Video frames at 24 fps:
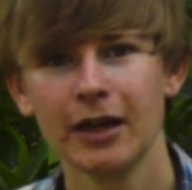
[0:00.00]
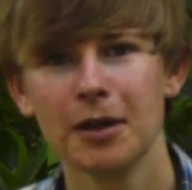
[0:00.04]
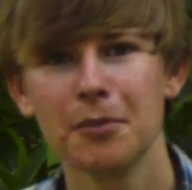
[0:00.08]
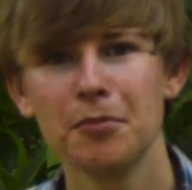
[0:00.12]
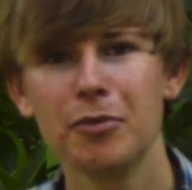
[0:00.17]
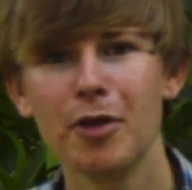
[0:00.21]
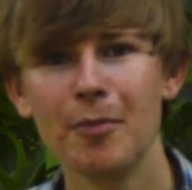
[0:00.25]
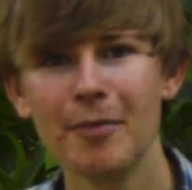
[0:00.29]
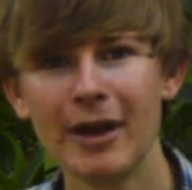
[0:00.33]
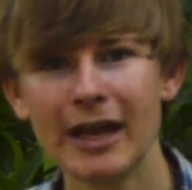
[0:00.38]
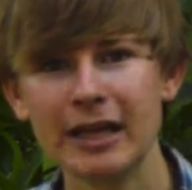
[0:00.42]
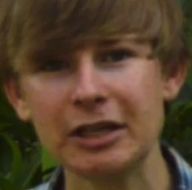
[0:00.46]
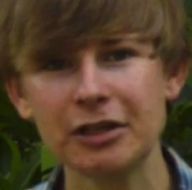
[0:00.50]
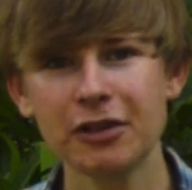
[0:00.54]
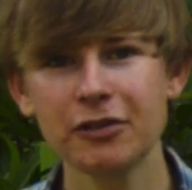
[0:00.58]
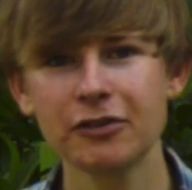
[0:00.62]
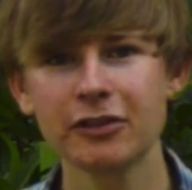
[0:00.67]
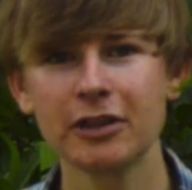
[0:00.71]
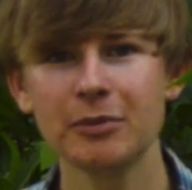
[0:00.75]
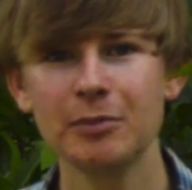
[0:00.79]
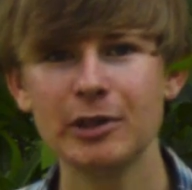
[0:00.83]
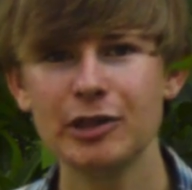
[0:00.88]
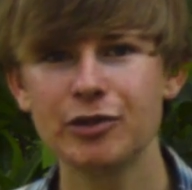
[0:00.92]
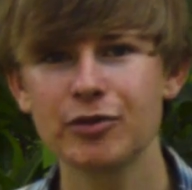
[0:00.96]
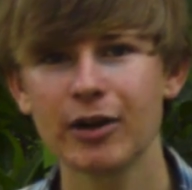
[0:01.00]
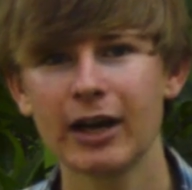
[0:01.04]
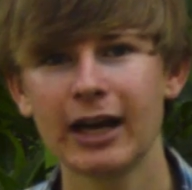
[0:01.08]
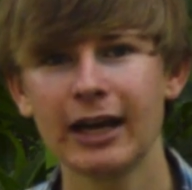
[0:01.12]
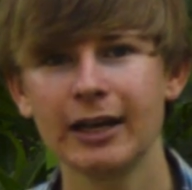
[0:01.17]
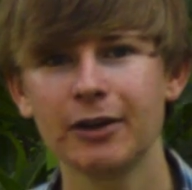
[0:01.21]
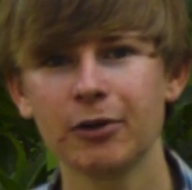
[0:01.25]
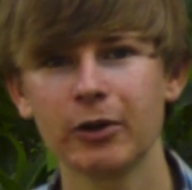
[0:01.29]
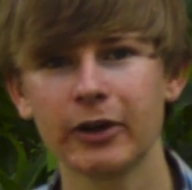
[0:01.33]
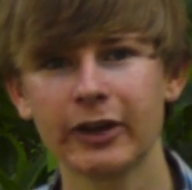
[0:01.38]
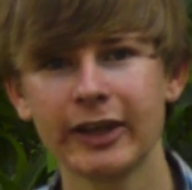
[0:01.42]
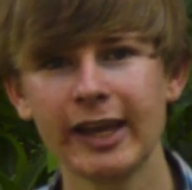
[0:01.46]
The mangoes can be dried
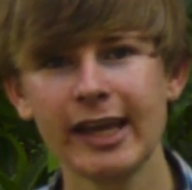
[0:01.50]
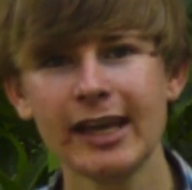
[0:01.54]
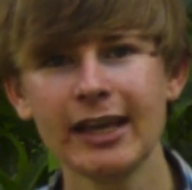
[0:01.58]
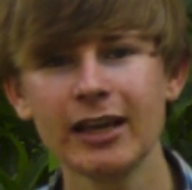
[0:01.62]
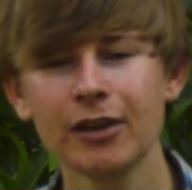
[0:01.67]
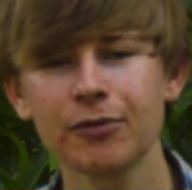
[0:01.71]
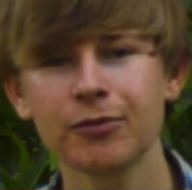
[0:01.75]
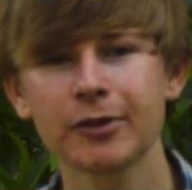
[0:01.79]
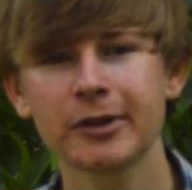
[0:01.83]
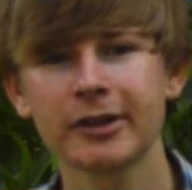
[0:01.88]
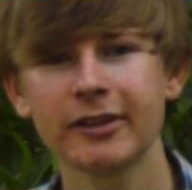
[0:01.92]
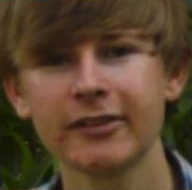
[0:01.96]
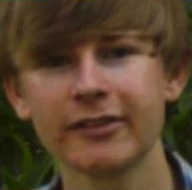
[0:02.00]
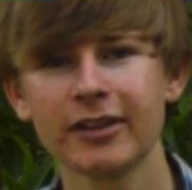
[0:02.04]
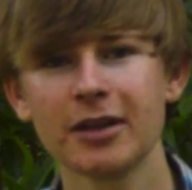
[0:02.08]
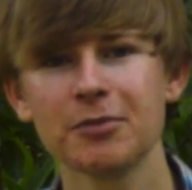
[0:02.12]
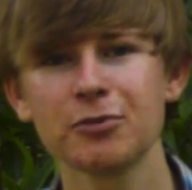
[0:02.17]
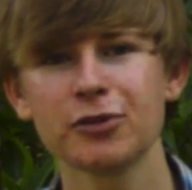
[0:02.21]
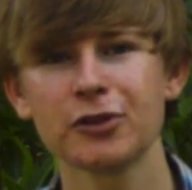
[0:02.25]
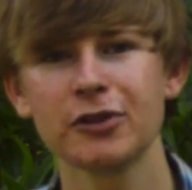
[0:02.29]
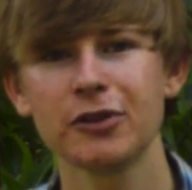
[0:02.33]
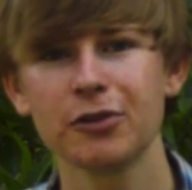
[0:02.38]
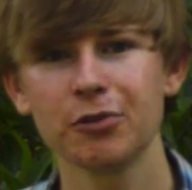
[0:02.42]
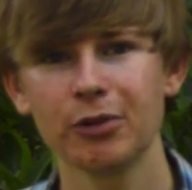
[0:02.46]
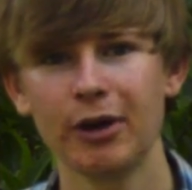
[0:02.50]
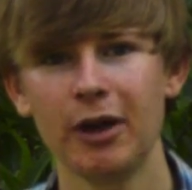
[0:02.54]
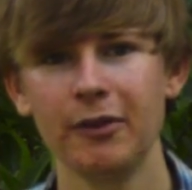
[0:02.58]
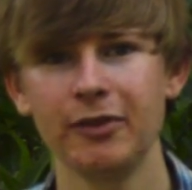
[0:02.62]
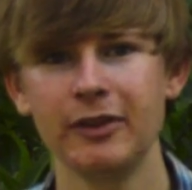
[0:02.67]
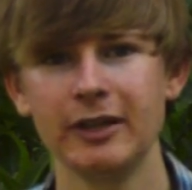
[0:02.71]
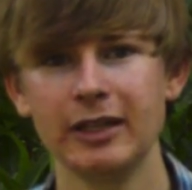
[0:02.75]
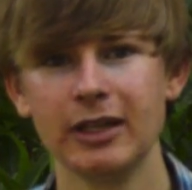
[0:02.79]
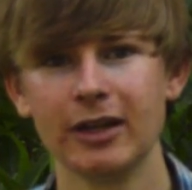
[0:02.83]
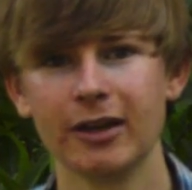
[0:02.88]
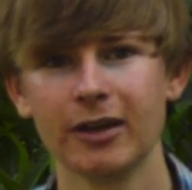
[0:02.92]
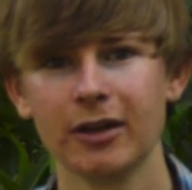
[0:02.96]
or canned for consumption throughout the
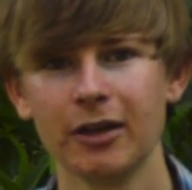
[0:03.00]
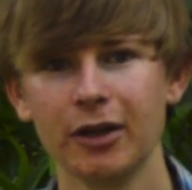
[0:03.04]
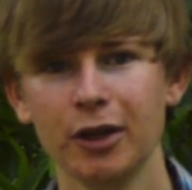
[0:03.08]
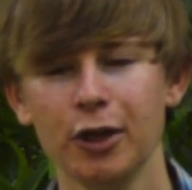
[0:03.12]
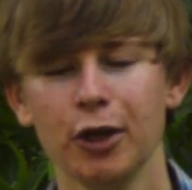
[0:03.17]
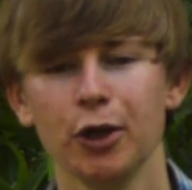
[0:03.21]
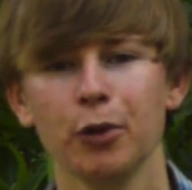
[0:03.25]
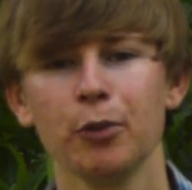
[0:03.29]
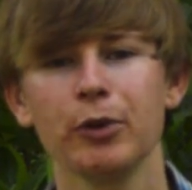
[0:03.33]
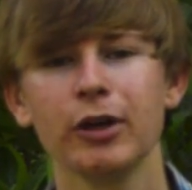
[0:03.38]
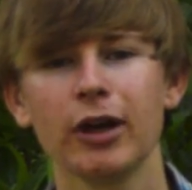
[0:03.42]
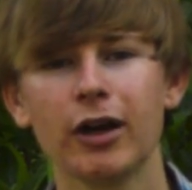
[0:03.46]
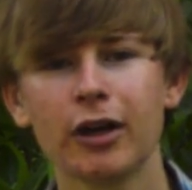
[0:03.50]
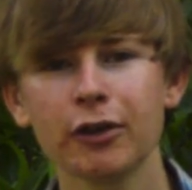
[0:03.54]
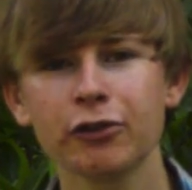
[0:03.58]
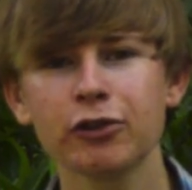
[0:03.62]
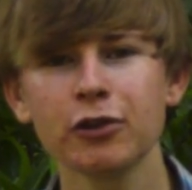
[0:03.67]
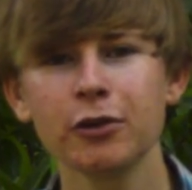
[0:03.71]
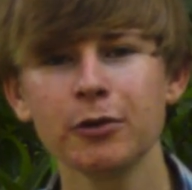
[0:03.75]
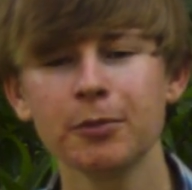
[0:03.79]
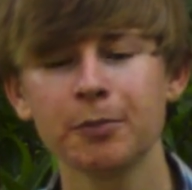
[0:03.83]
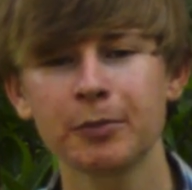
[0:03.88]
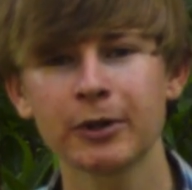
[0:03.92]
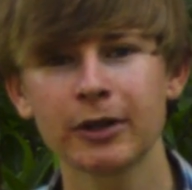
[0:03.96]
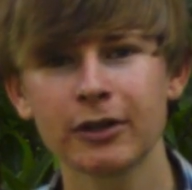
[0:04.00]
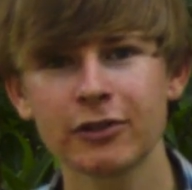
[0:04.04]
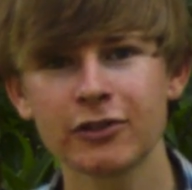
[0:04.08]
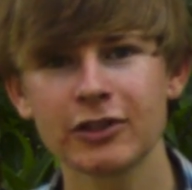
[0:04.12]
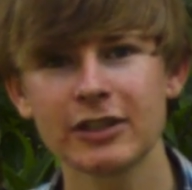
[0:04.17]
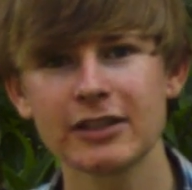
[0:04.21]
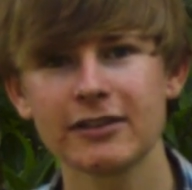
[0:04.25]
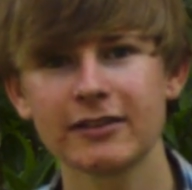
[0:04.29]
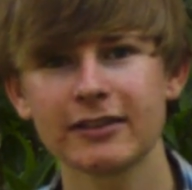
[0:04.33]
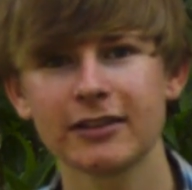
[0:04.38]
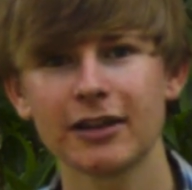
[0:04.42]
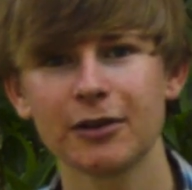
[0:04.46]
year. We also
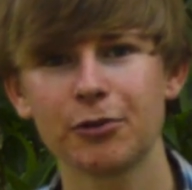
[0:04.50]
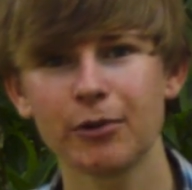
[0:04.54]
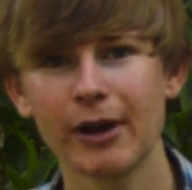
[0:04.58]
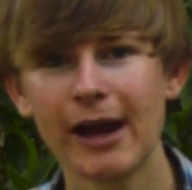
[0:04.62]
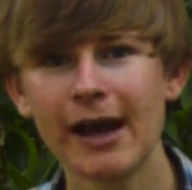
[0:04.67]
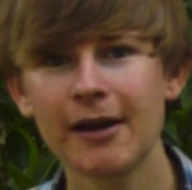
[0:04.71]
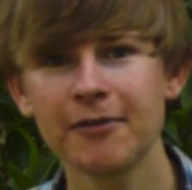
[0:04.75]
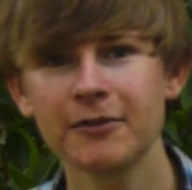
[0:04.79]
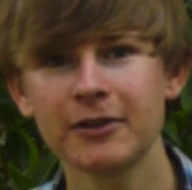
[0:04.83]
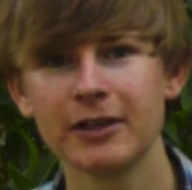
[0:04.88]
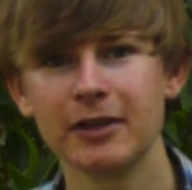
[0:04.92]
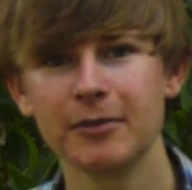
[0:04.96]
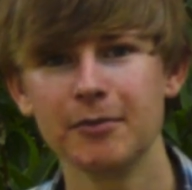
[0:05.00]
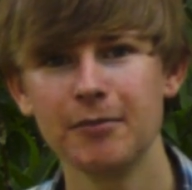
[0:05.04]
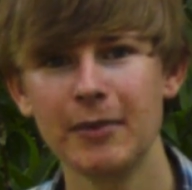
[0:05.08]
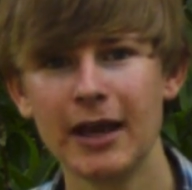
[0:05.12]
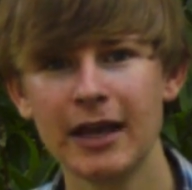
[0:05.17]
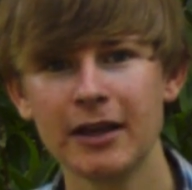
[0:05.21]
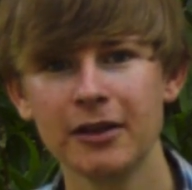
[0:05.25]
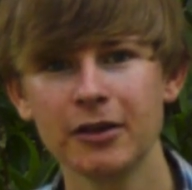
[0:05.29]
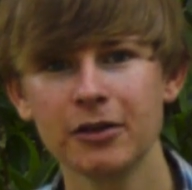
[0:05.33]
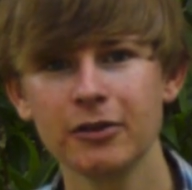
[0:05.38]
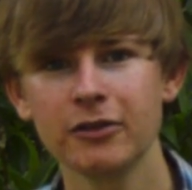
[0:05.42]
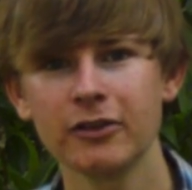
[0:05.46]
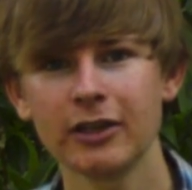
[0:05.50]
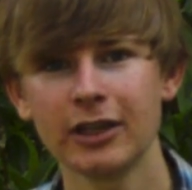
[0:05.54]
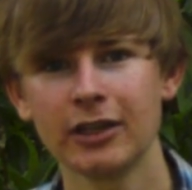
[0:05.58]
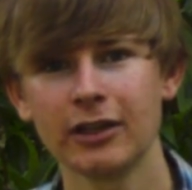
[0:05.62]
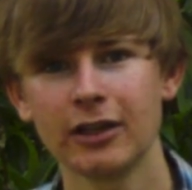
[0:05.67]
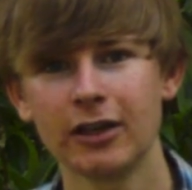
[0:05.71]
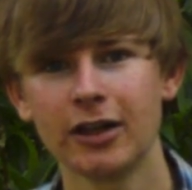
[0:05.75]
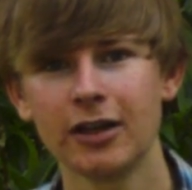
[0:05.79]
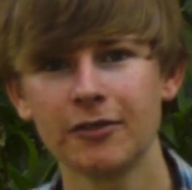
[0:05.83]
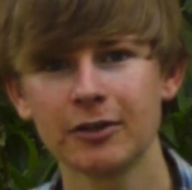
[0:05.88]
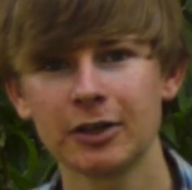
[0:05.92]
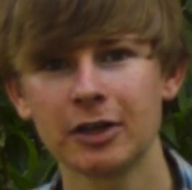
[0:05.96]
purchased grafted mangoes and
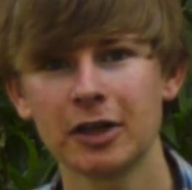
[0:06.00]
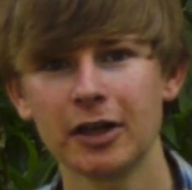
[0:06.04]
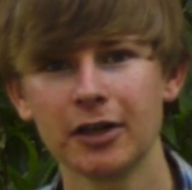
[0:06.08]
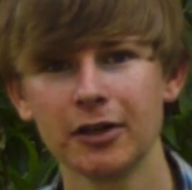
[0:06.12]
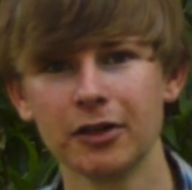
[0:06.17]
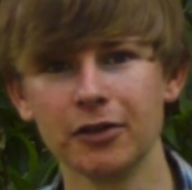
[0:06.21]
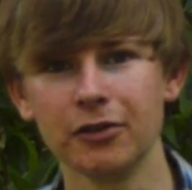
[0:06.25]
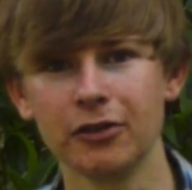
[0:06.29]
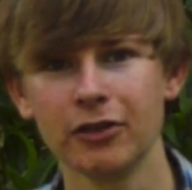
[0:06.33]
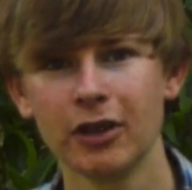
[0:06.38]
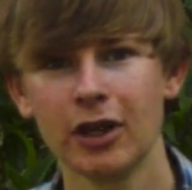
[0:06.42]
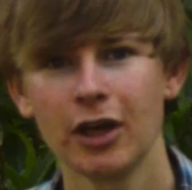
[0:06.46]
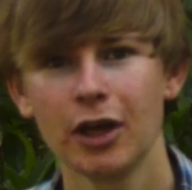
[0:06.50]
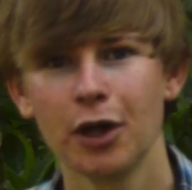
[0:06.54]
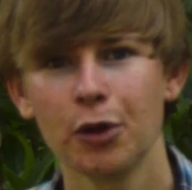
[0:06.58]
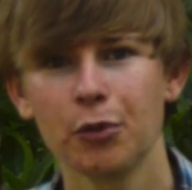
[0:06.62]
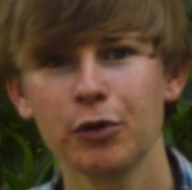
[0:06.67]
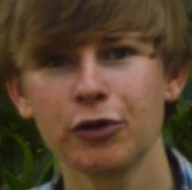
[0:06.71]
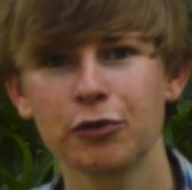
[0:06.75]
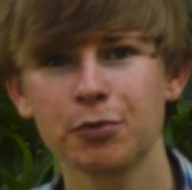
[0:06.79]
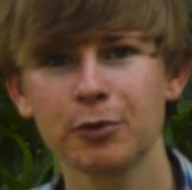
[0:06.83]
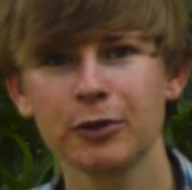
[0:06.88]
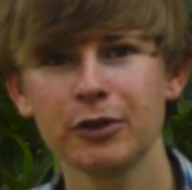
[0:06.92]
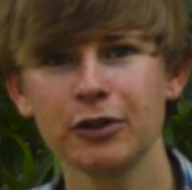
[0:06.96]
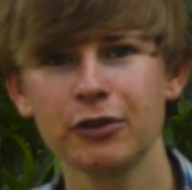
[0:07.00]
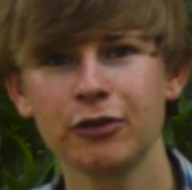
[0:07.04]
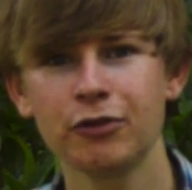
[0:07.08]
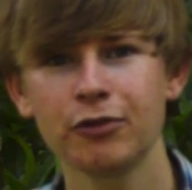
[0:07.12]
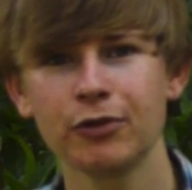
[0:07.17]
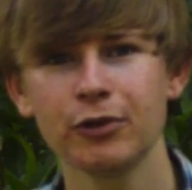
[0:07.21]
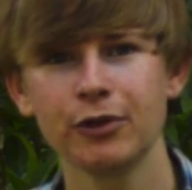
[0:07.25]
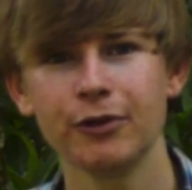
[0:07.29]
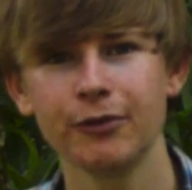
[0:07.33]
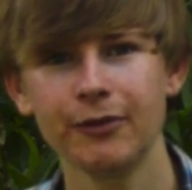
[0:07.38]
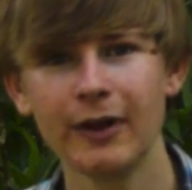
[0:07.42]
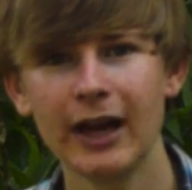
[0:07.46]
avocados which produce
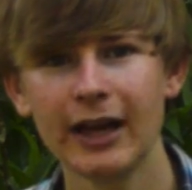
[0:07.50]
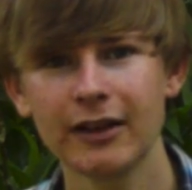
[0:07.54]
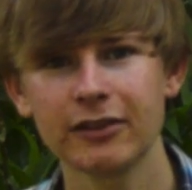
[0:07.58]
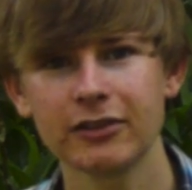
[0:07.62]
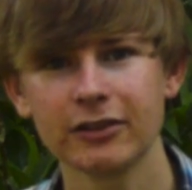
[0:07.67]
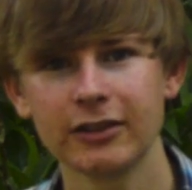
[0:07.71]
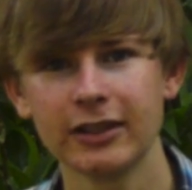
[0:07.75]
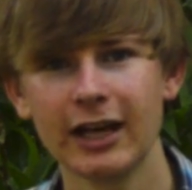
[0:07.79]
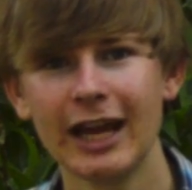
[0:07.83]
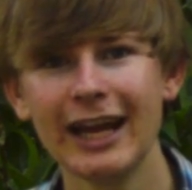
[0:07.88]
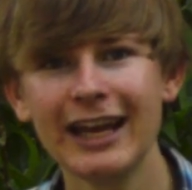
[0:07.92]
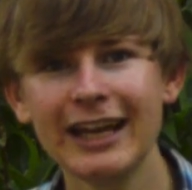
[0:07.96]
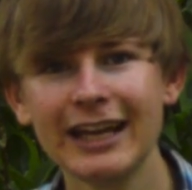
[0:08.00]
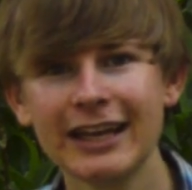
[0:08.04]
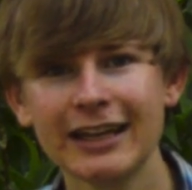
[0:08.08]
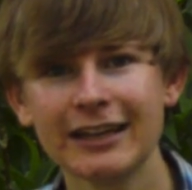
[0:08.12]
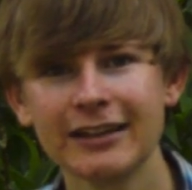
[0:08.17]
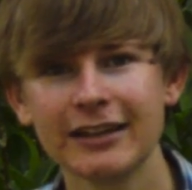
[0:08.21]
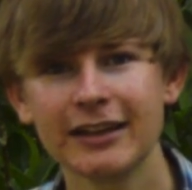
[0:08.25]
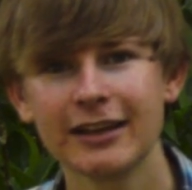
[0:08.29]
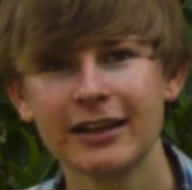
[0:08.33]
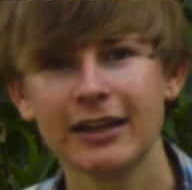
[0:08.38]
fruit faster and